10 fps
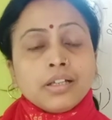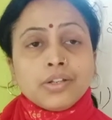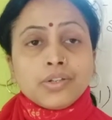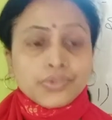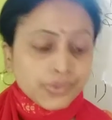
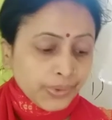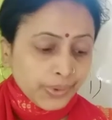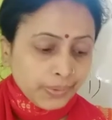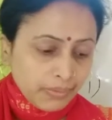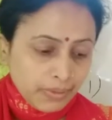So you
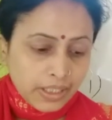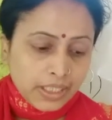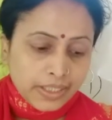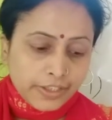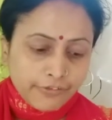know,
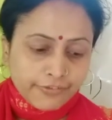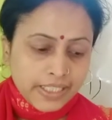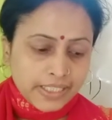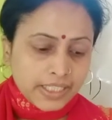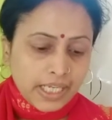
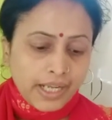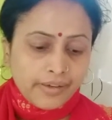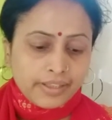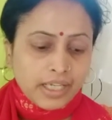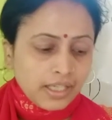different
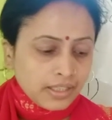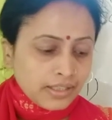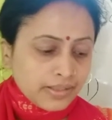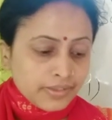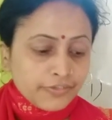
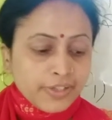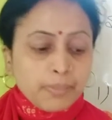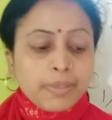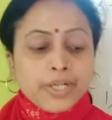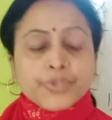area, different
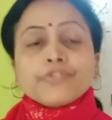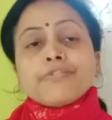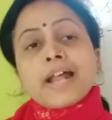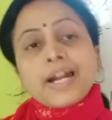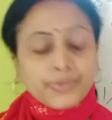part of
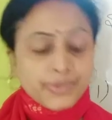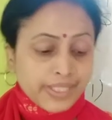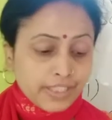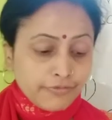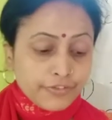land
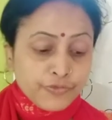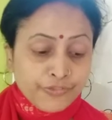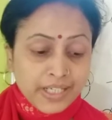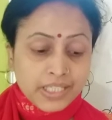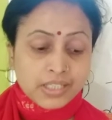receive
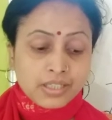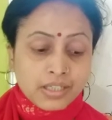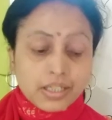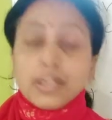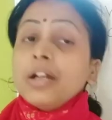different
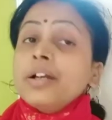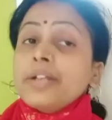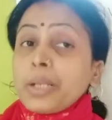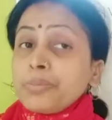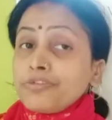
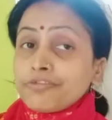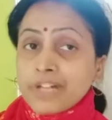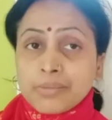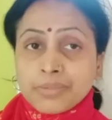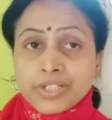type of
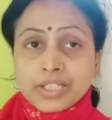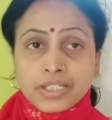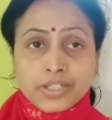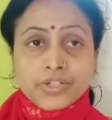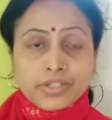climatic
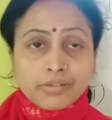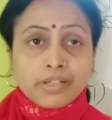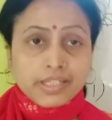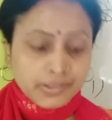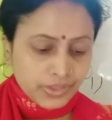condition,
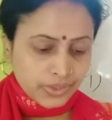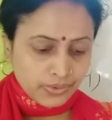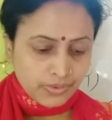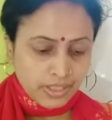isn't it? No?